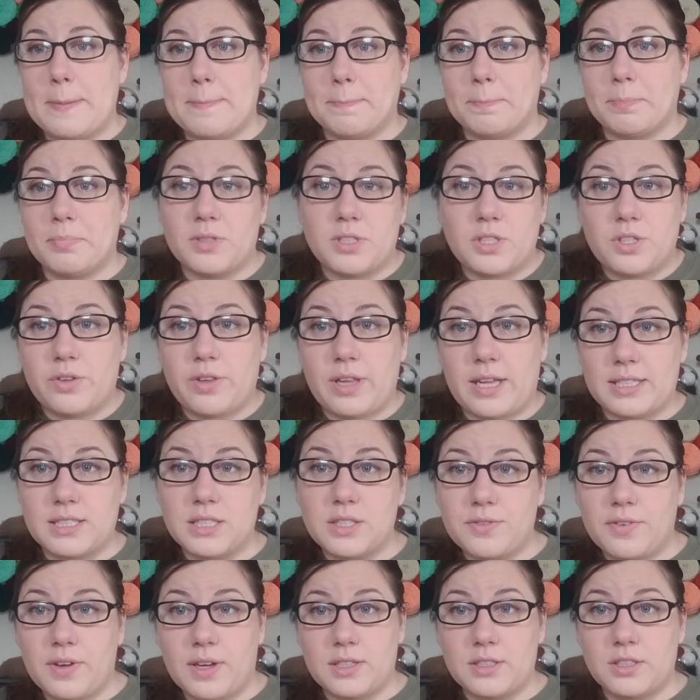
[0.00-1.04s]
So that's
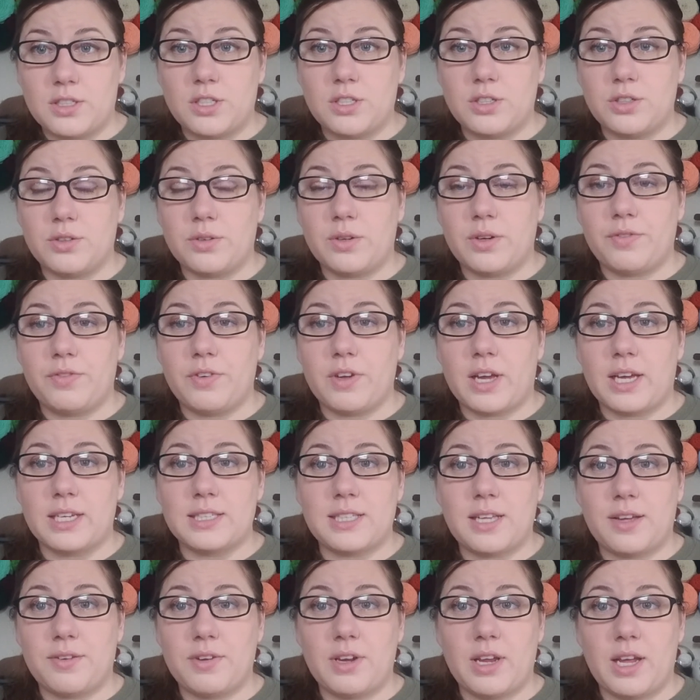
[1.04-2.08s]
fun too. If you guys
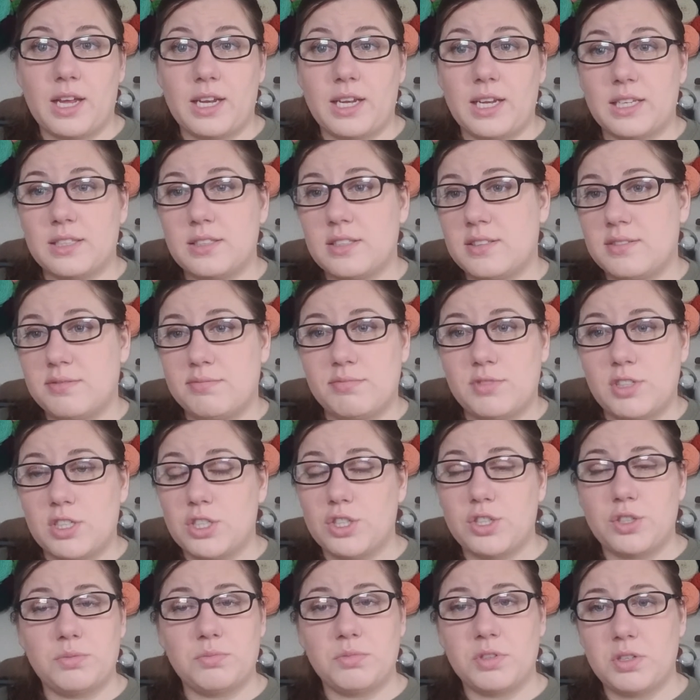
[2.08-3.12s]
have any ideas, just
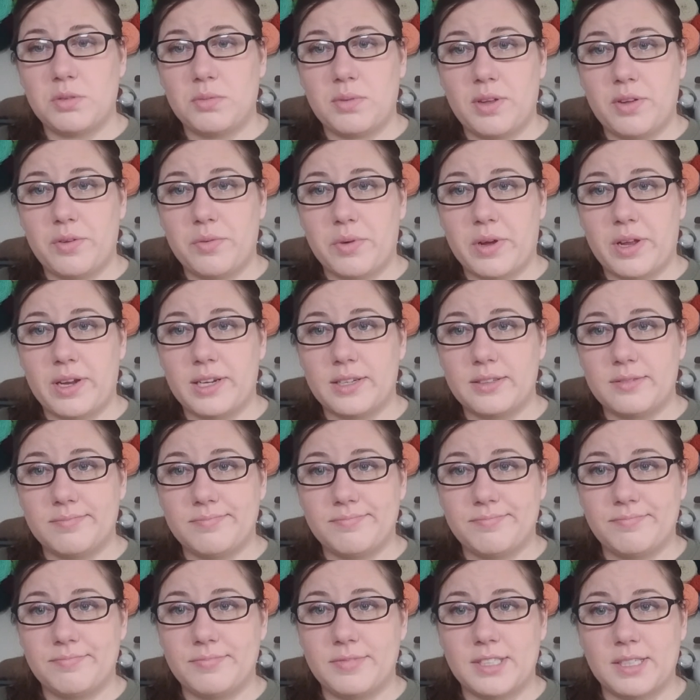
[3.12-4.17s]
shoot them to me. You want
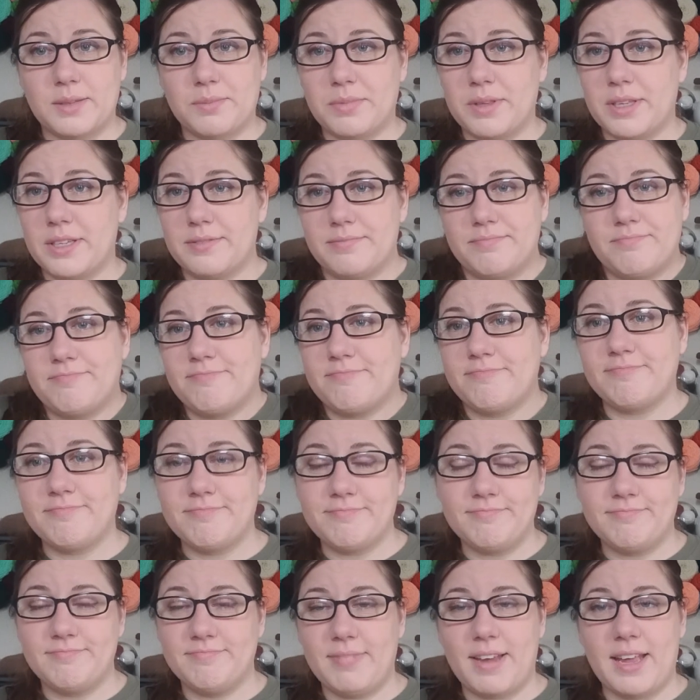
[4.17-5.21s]
something
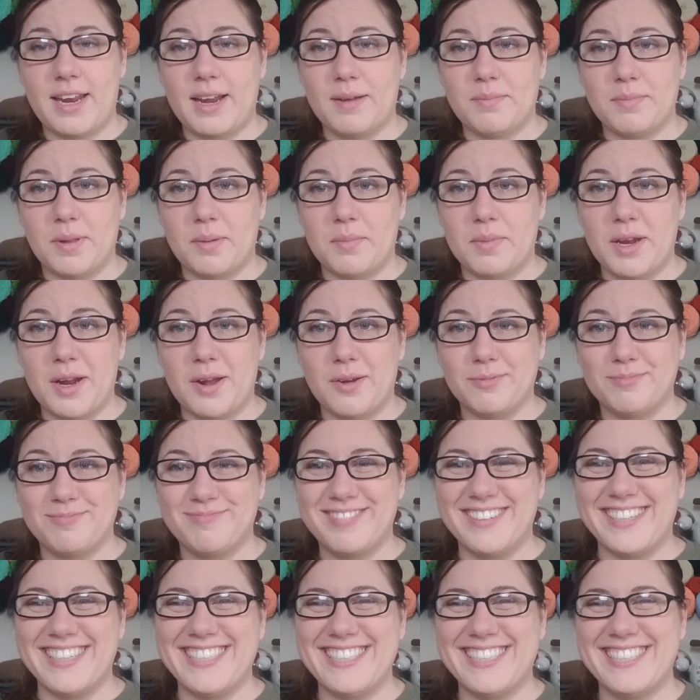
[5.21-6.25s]
made up, let me know.
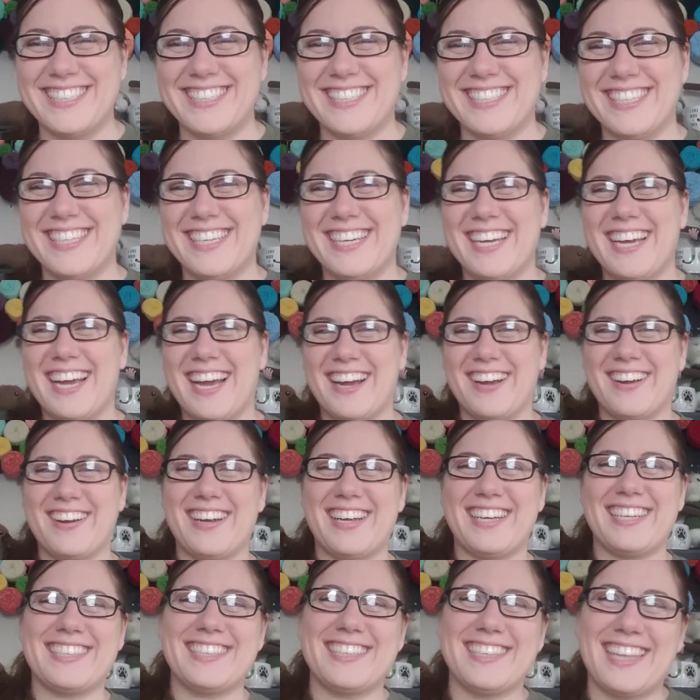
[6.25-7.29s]
All
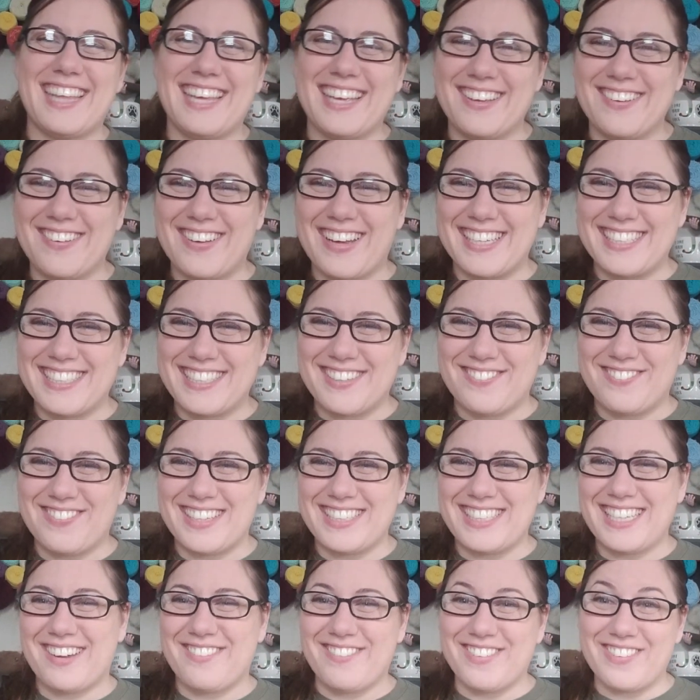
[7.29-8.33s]
right. Thank you guys so
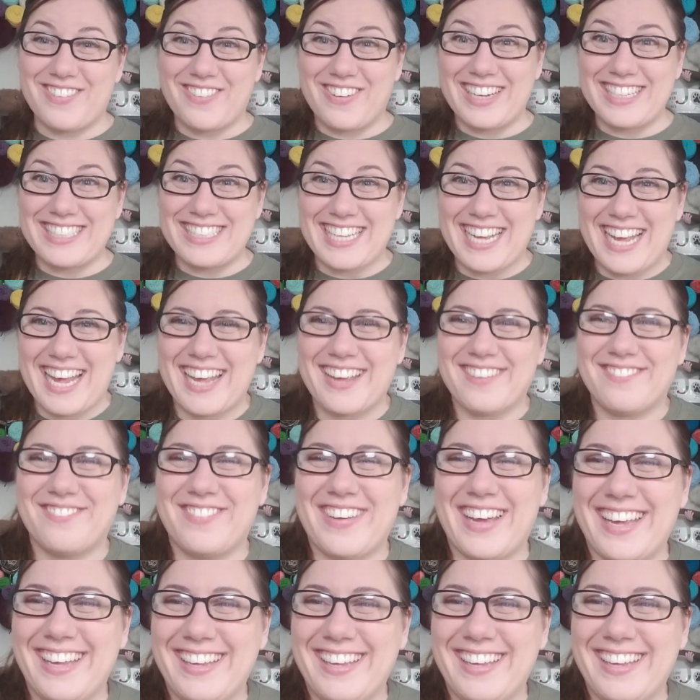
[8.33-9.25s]
much. Have a great day. Bye.